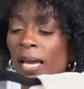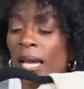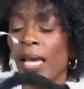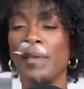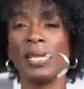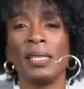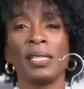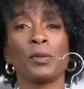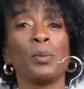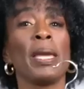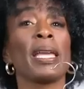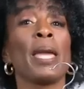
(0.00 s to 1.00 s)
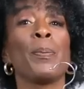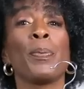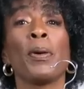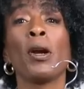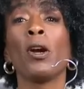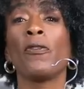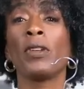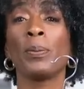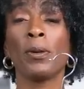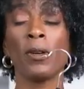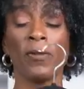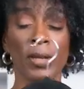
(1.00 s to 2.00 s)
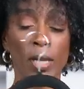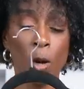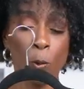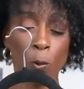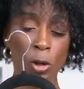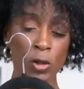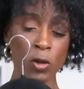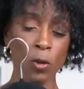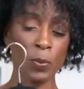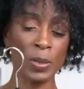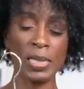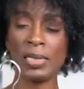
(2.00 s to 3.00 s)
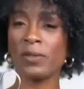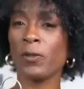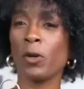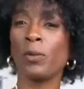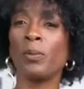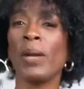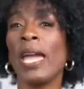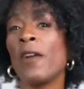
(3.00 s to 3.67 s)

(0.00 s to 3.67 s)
and I think this would make a perfect, perfect wardrobe piece for